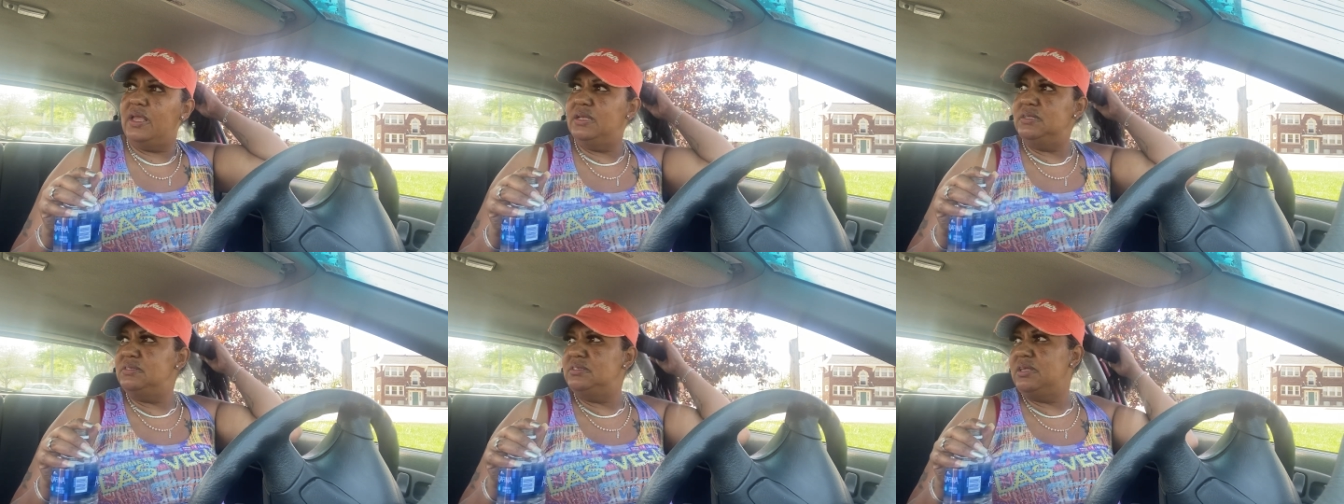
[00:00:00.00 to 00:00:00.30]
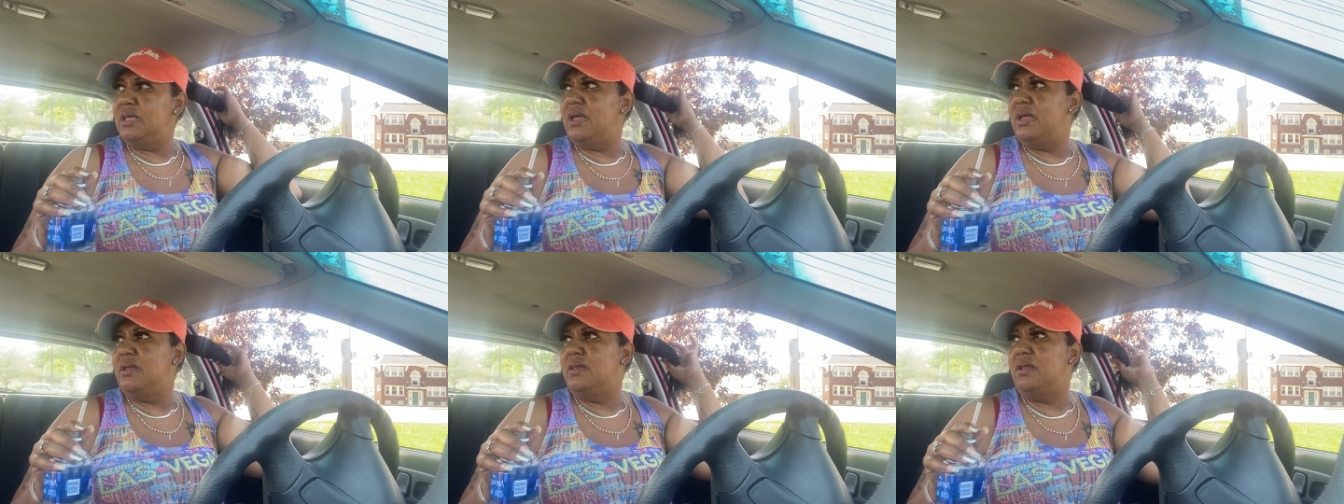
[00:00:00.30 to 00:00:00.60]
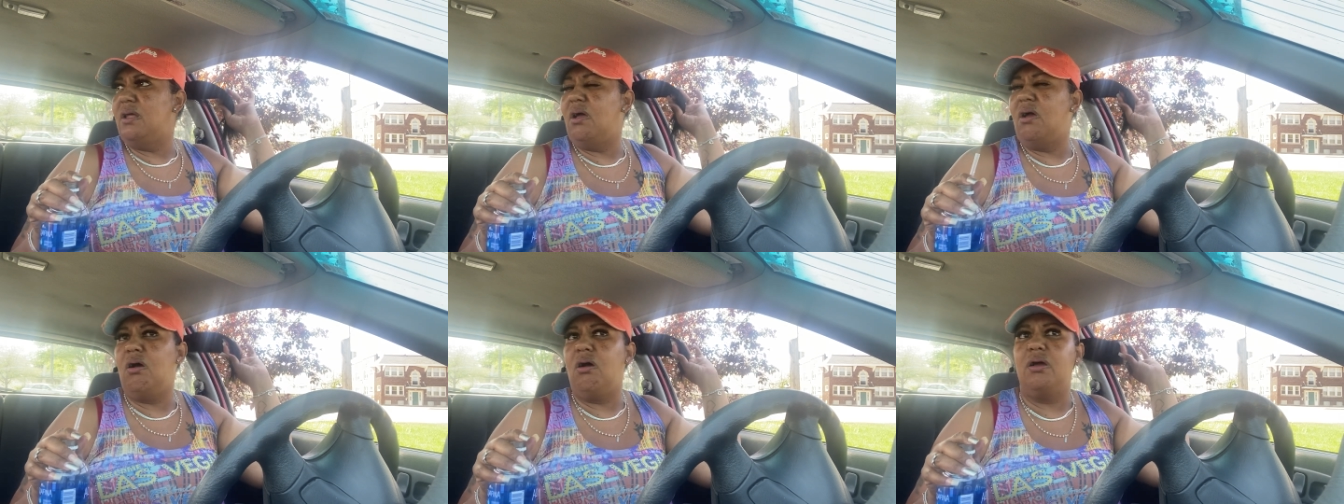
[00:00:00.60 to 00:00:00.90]
He said
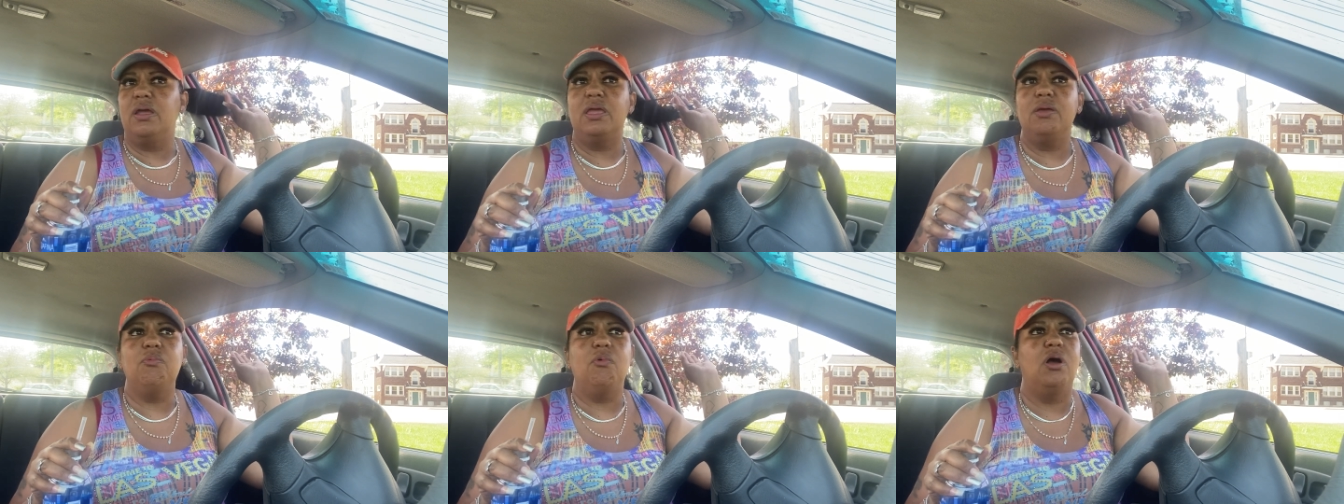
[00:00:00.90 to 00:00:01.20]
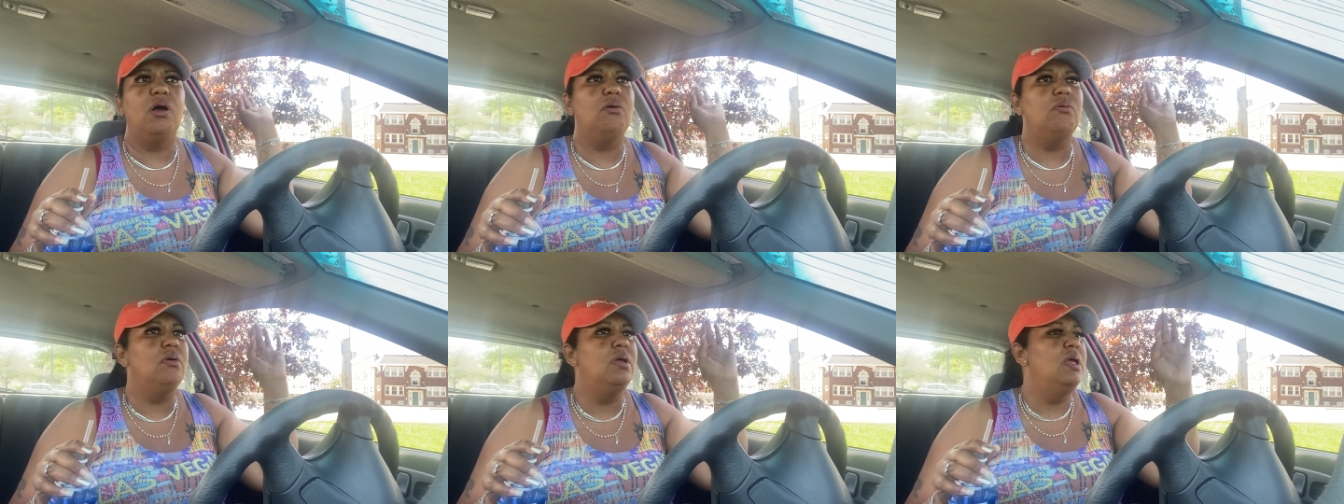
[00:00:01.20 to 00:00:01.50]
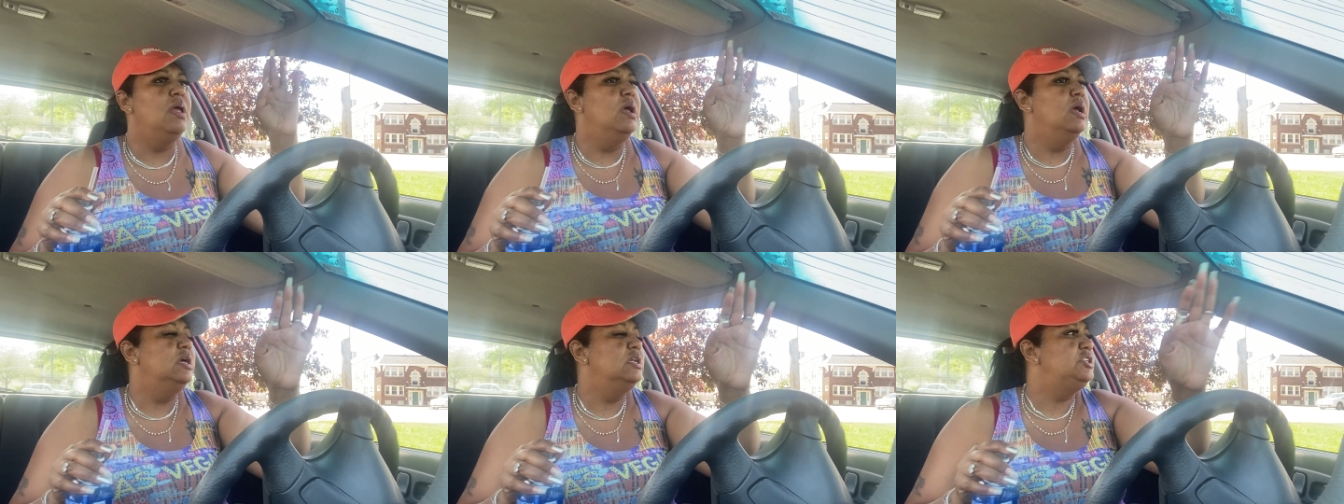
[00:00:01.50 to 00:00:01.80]
no, he wants
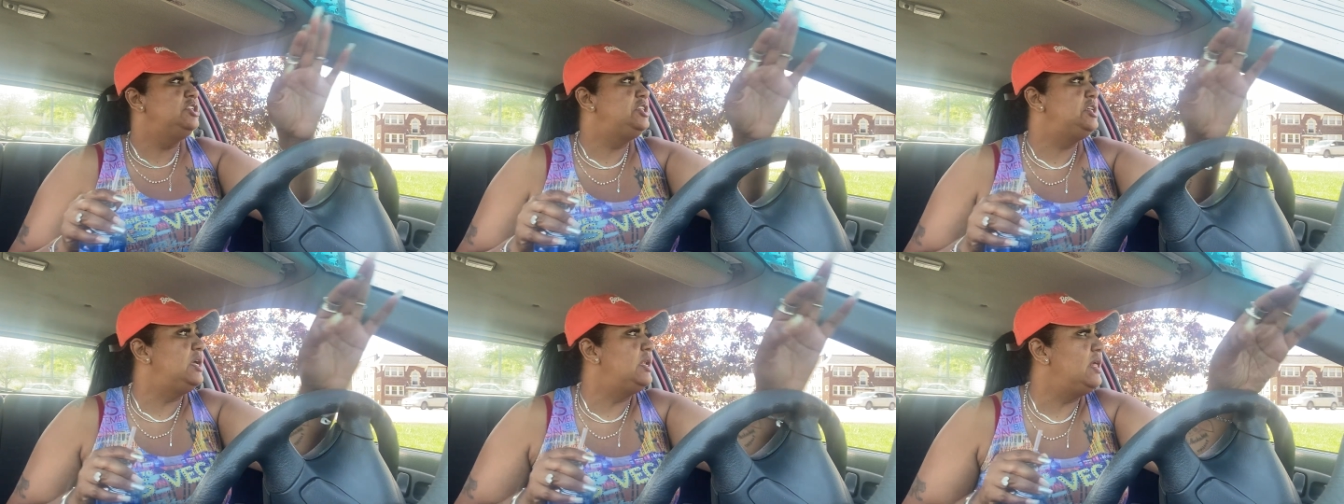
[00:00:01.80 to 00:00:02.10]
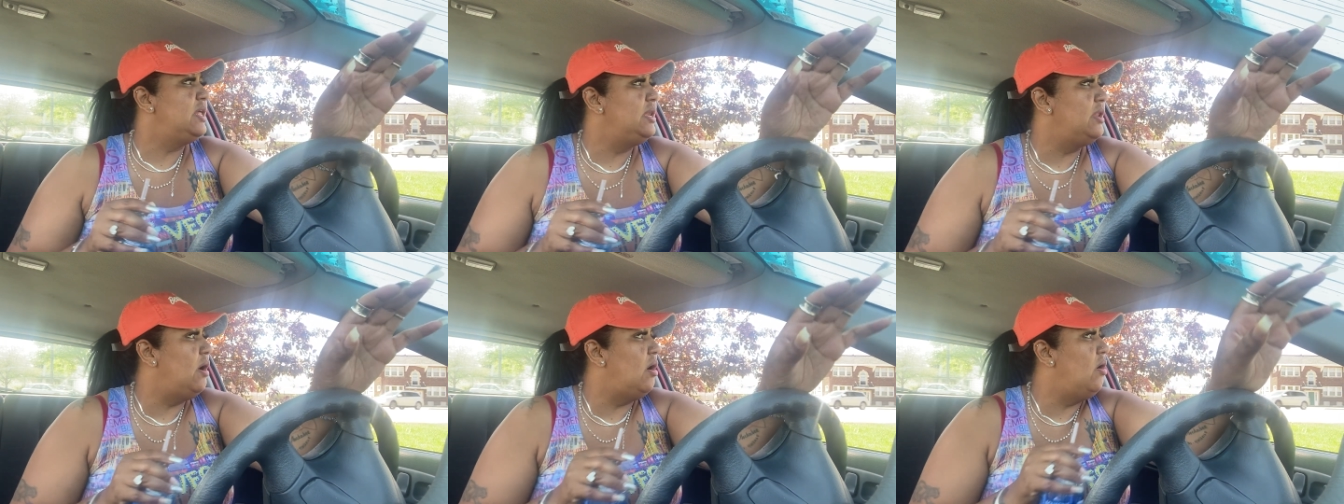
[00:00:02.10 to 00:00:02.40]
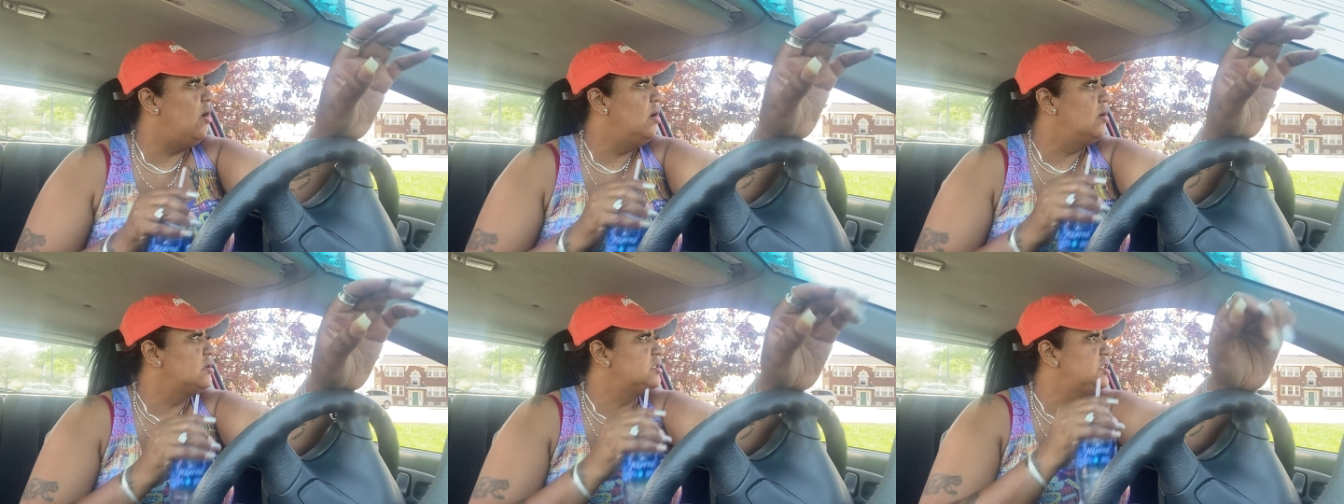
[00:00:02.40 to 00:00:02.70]
chili
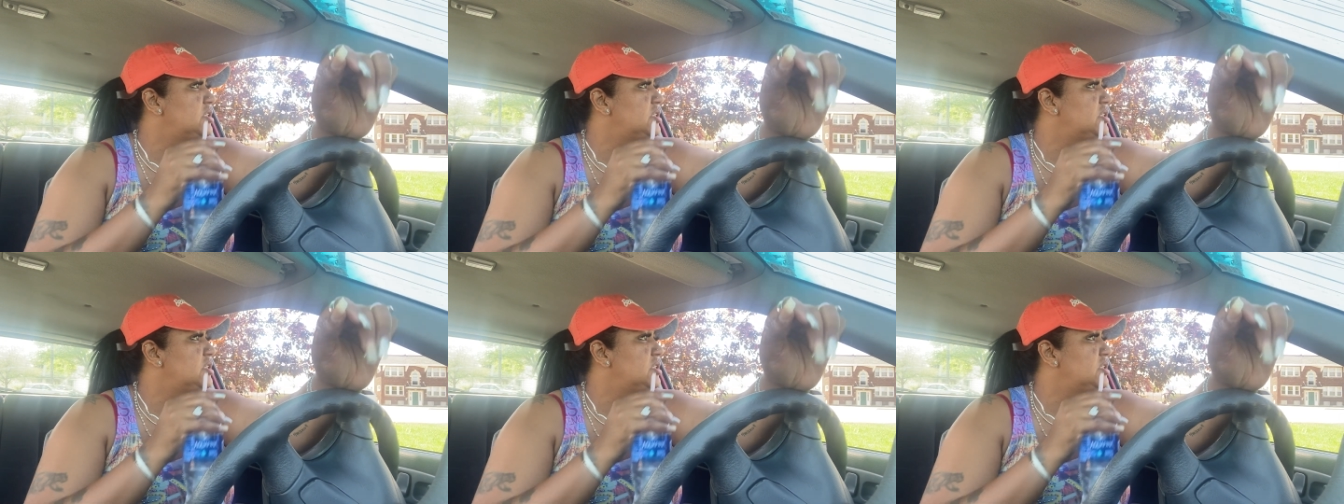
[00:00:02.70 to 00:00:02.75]
dogs.